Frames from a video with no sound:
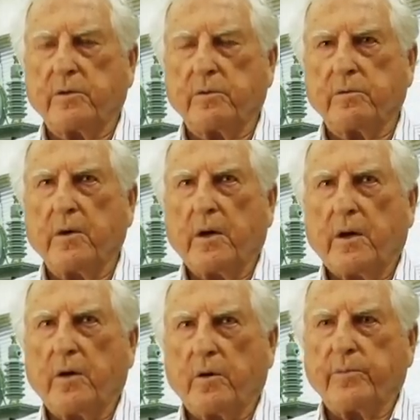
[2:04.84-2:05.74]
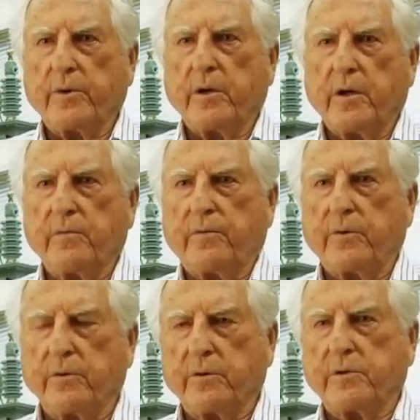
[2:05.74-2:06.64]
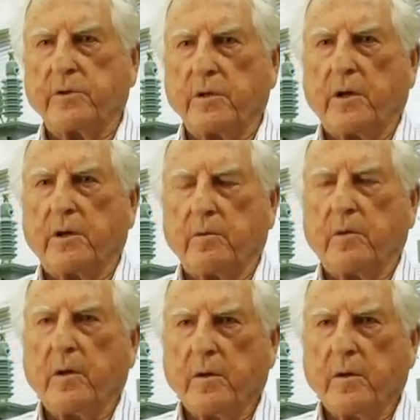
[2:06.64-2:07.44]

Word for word: to help and influence young